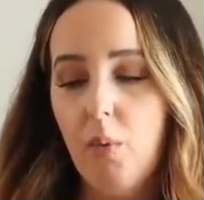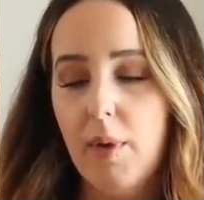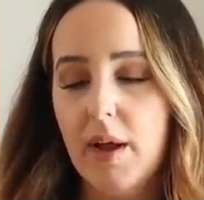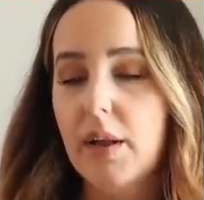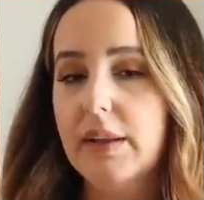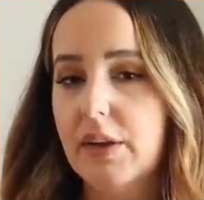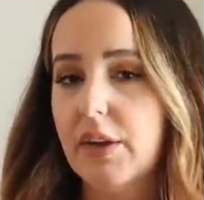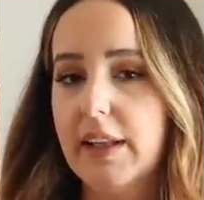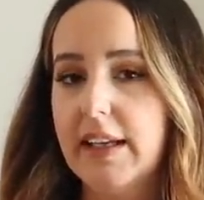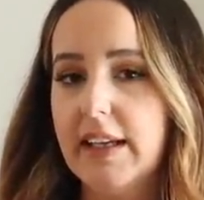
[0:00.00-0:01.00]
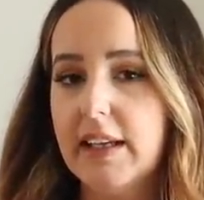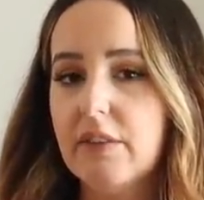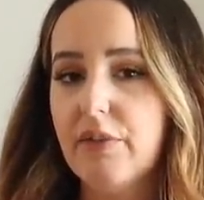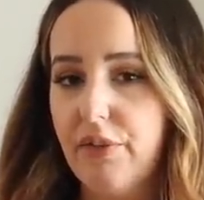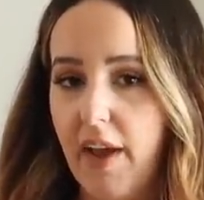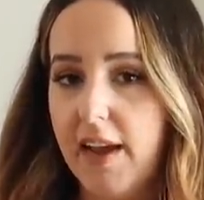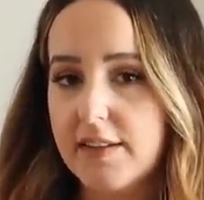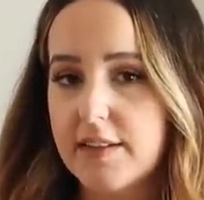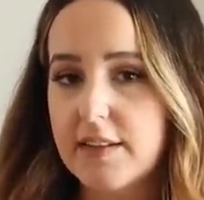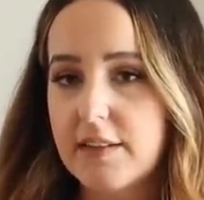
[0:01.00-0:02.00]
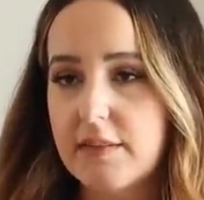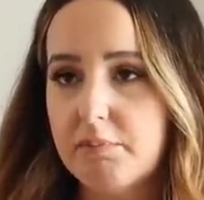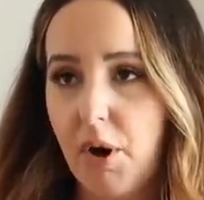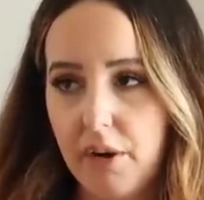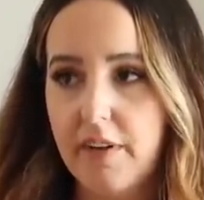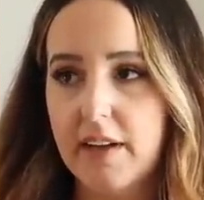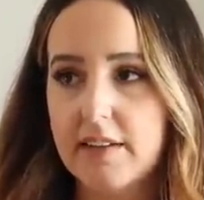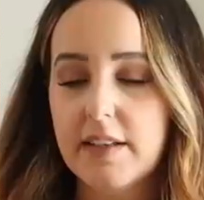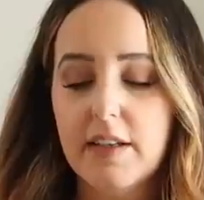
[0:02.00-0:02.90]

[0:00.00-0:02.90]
will literally fit perfect.